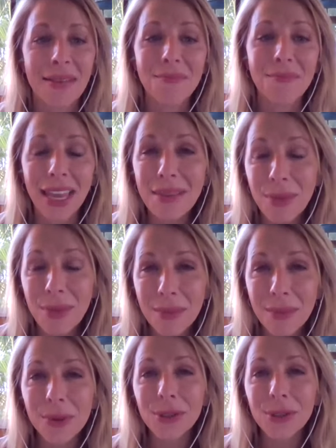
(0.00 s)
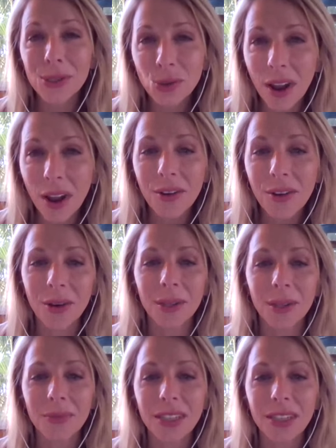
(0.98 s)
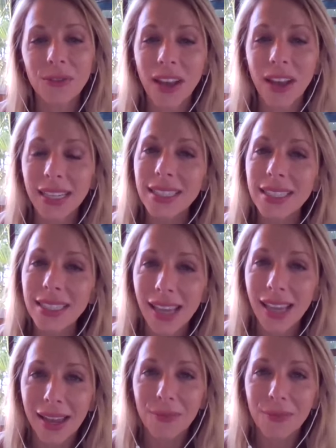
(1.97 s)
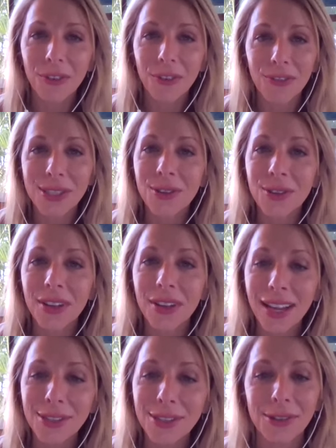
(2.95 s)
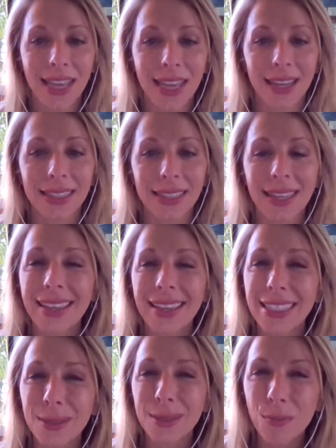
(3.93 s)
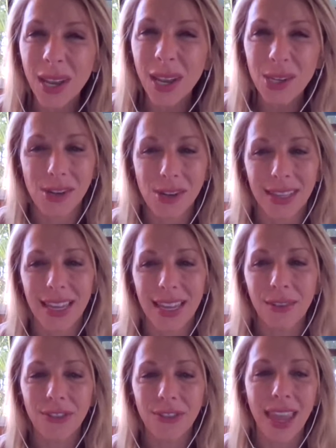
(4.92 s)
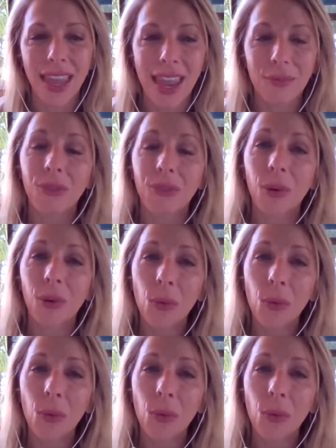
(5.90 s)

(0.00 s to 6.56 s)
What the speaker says: Many people struggle to find the time for physical exercise, especially if they aim for